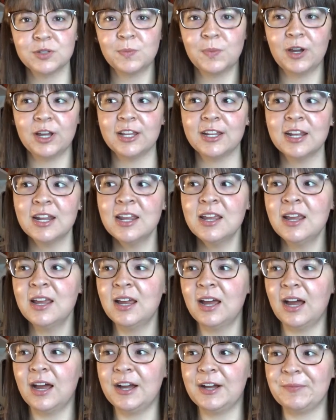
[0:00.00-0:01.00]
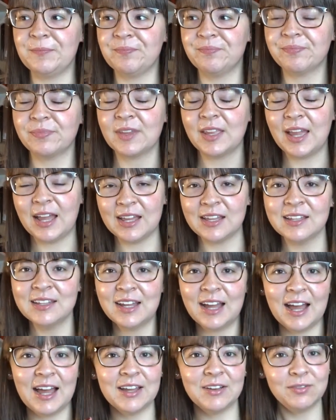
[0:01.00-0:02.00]
But yeah,
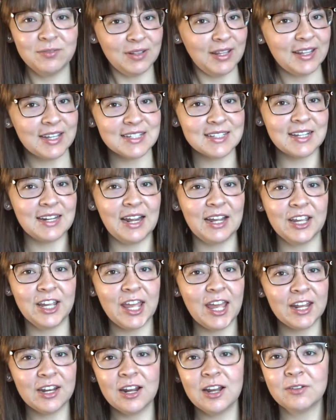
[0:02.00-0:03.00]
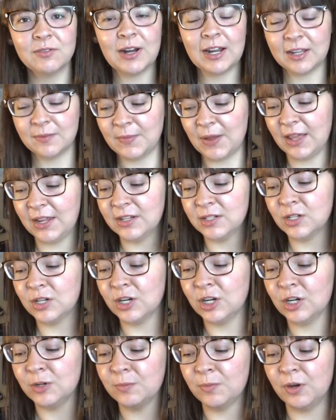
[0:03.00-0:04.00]
like I said, I cannot recommend
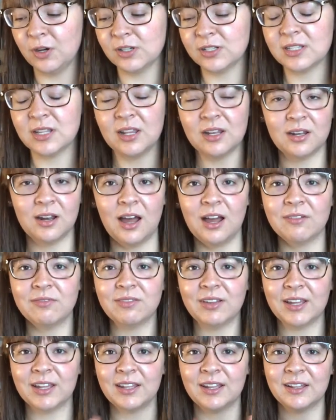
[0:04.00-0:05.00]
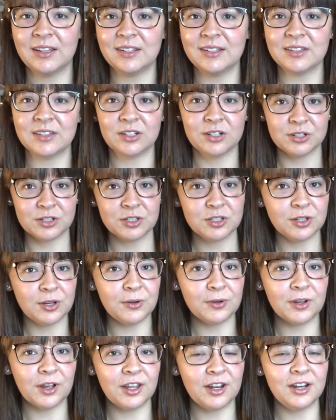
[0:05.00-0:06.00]
her books enough. Like, they're
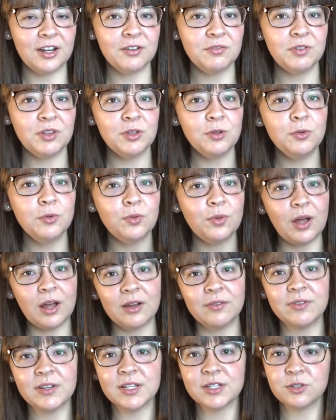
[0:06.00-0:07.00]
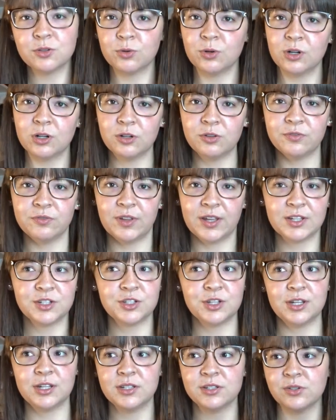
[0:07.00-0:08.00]
so good. And if you love historical
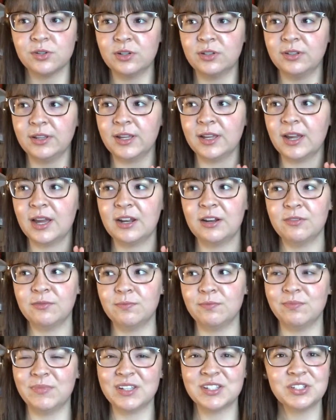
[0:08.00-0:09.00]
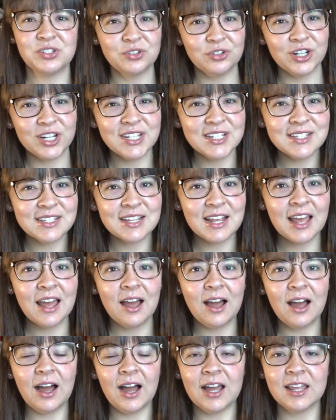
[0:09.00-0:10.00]
fictions or like kind of mysteries,
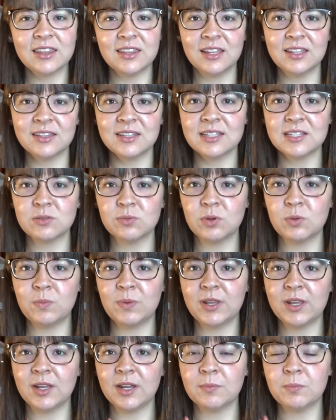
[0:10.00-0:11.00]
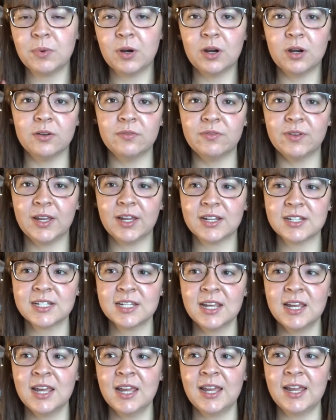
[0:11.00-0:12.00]
I think this would be a perfect
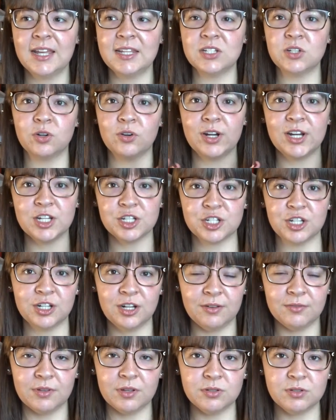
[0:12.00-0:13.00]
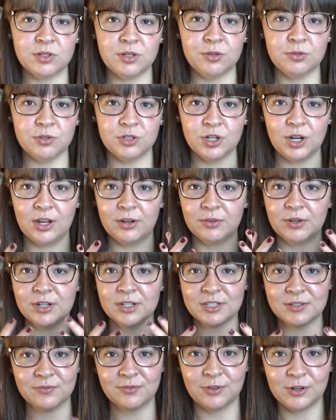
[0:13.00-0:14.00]
integration of those two
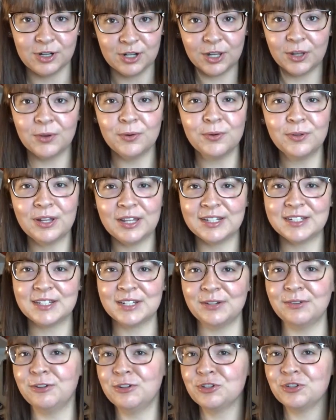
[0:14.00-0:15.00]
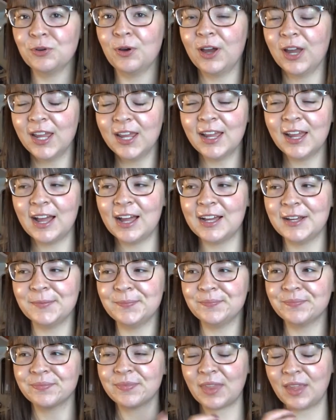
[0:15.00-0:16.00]
genres for you, like, to enjoy.
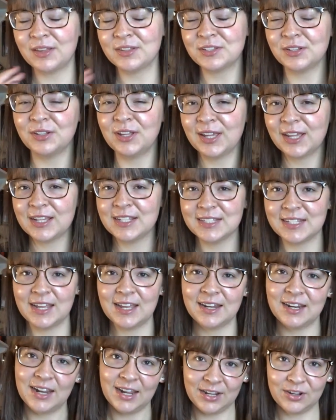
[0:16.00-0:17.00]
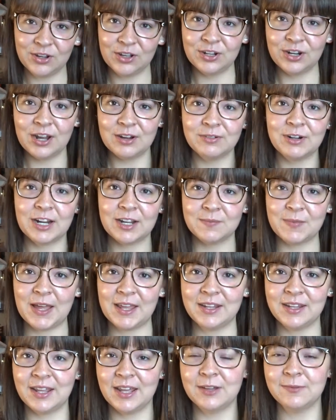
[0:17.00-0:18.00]
So like I said, I could not
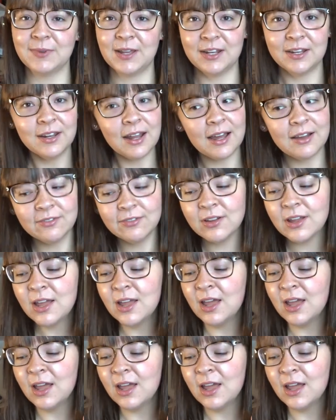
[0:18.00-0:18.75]
recommend them enough.